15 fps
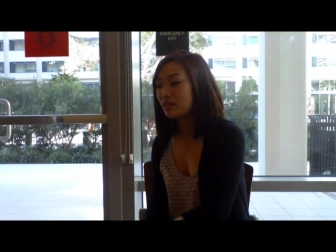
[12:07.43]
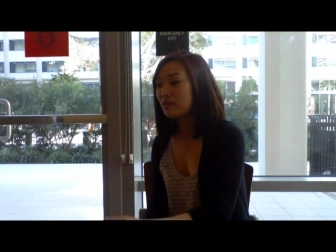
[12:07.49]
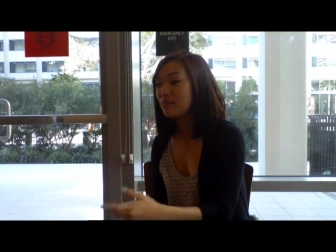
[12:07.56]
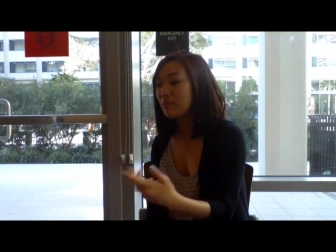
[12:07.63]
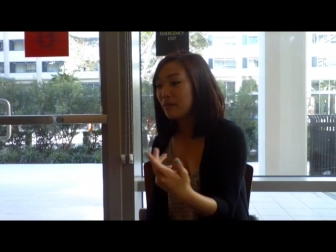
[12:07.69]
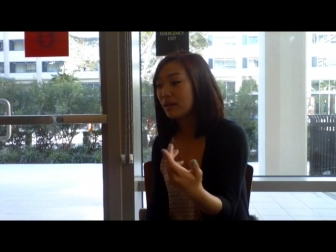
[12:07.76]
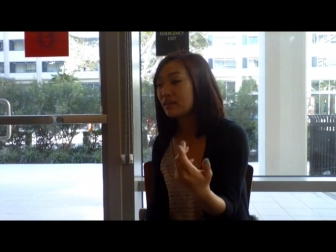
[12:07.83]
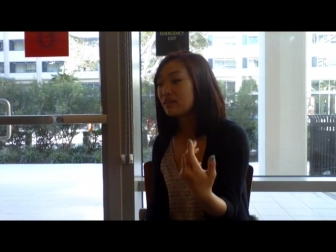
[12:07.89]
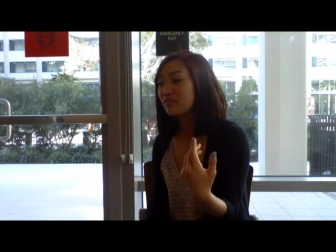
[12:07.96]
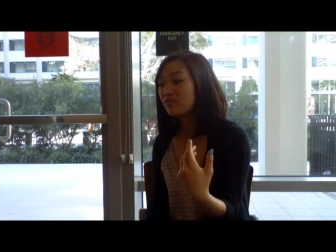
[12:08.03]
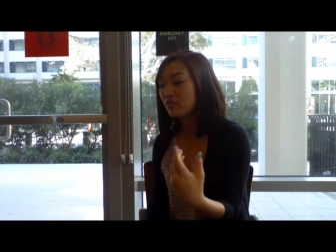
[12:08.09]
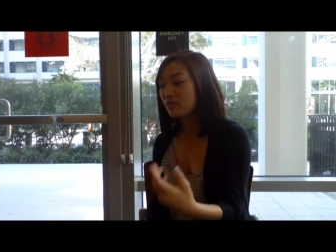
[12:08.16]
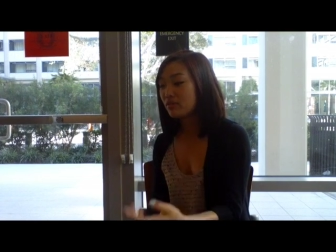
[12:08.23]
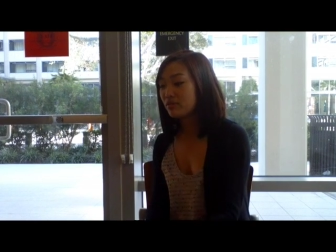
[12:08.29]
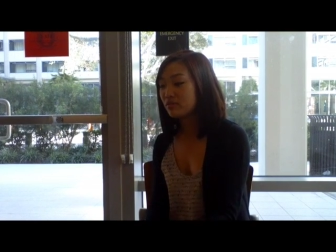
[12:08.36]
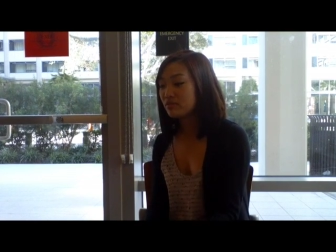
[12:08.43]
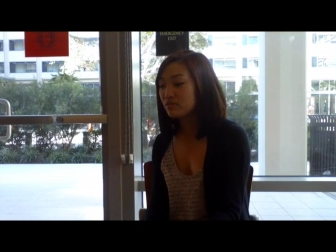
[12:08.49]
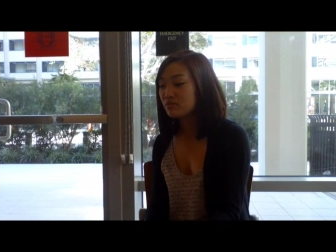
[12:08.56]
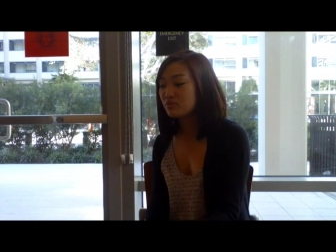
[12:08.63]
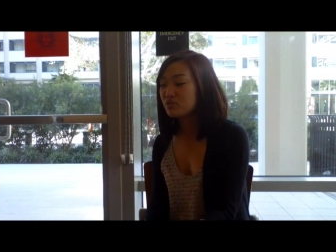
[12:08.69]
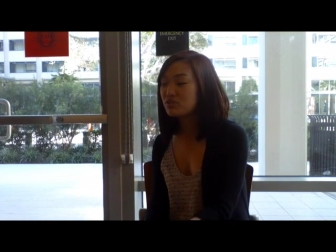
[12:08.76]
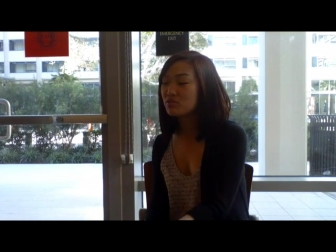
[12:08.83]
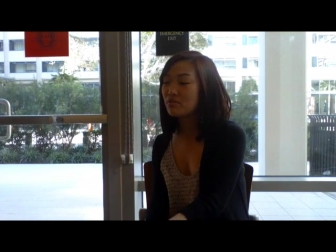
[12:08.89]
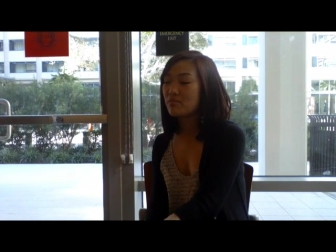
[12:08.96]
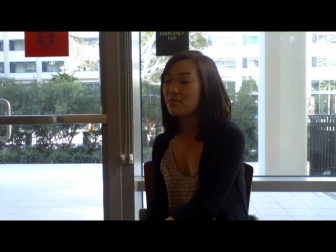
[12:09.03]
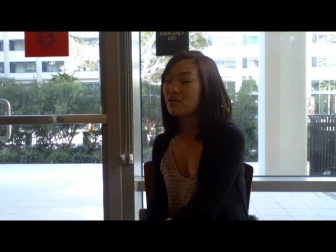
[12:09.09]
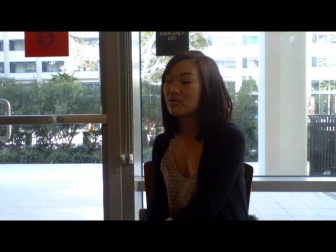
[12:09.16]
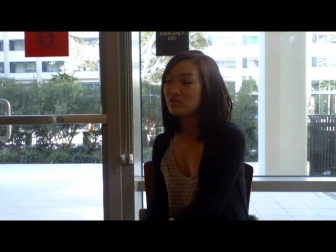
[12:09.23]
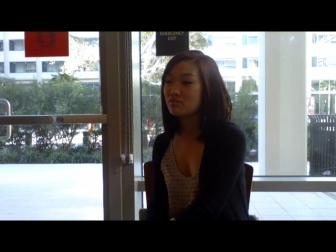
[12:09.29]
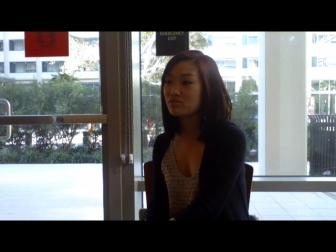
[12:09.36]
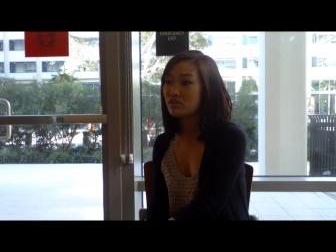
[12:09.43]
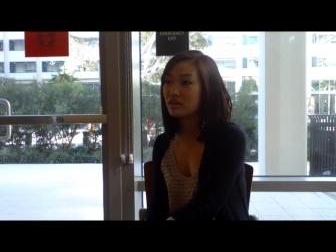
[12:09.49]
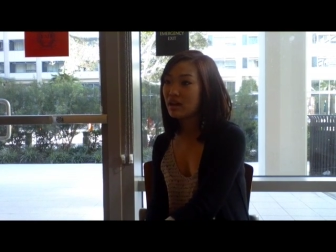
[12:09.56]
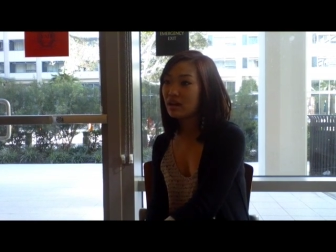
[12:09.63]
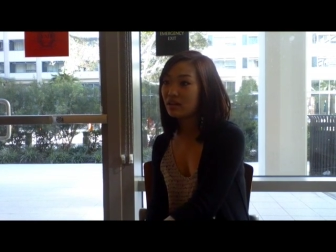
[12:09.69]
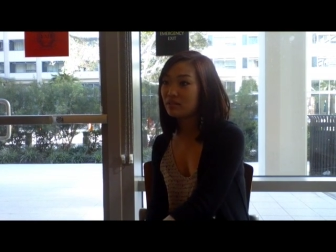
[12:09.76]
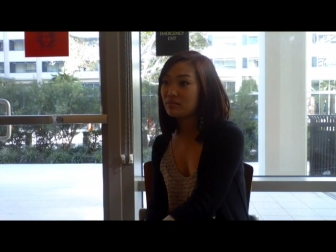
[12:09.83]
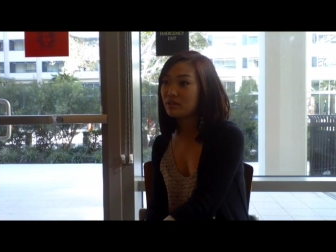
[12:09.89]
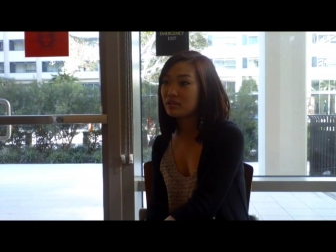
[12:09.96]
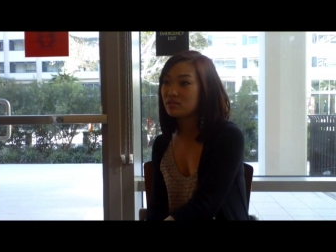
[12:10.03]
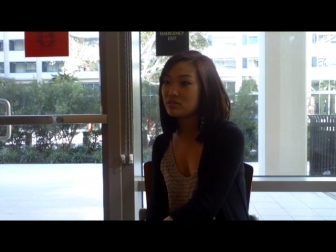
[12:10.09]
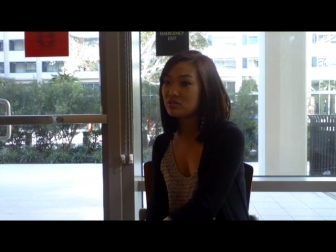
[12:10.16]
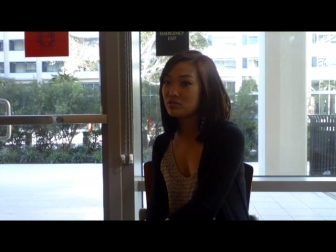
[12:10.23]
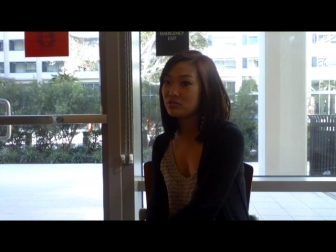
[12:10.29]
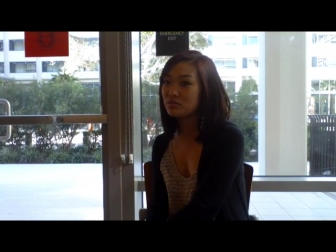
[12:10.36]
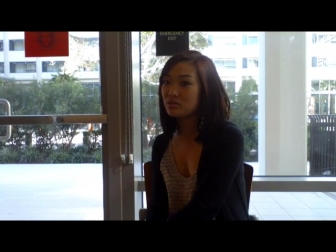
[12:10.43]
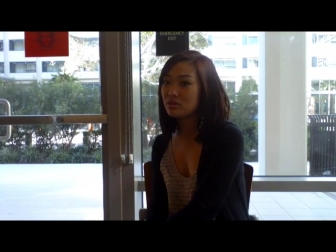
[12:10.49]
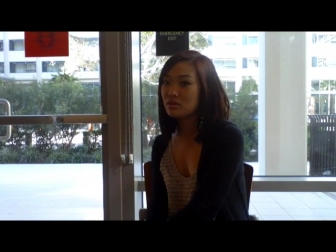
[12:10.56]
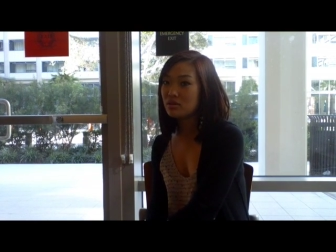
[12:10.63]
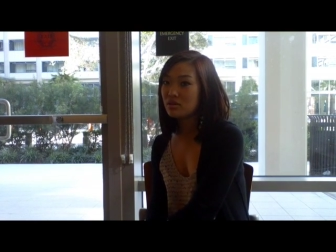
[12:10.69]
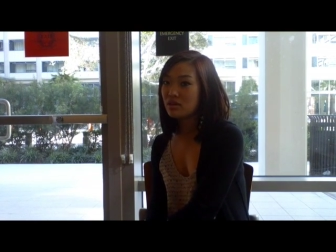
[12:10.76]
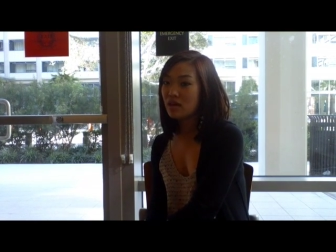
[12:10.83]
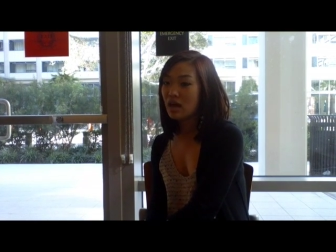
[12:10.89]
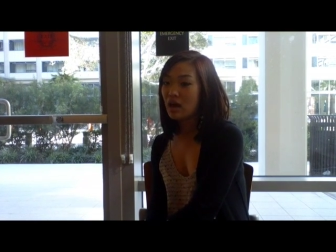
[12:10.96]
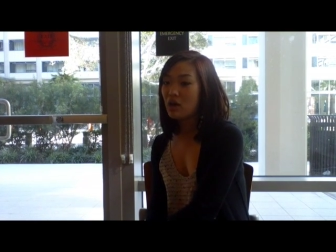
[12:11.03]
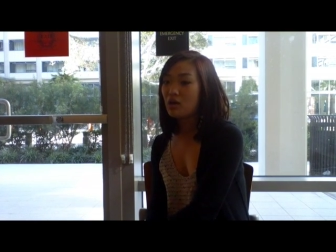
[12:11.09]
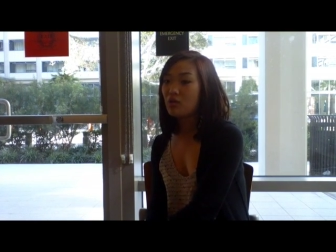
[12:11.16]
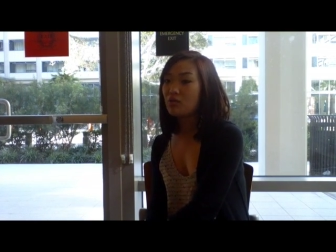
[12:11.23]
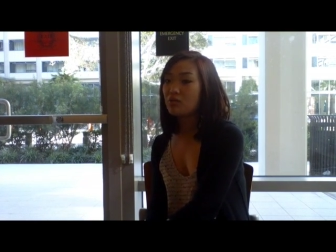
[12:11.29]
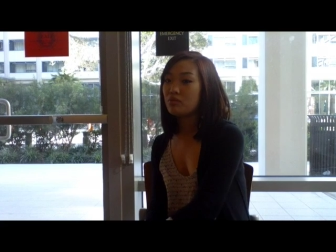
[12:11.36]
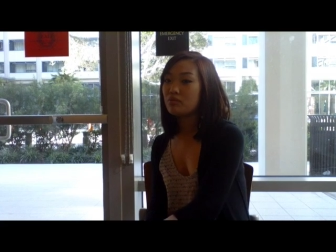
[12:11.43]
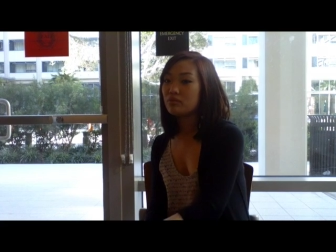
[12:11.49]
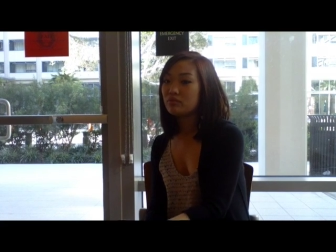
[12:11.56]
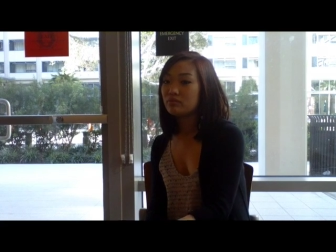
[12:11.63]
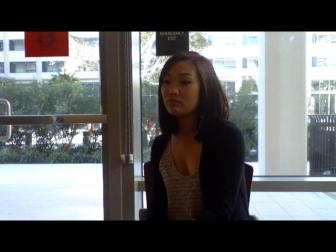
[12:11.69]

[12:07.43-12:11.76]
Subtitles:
I think it was more so my parents were trying to acclimate to how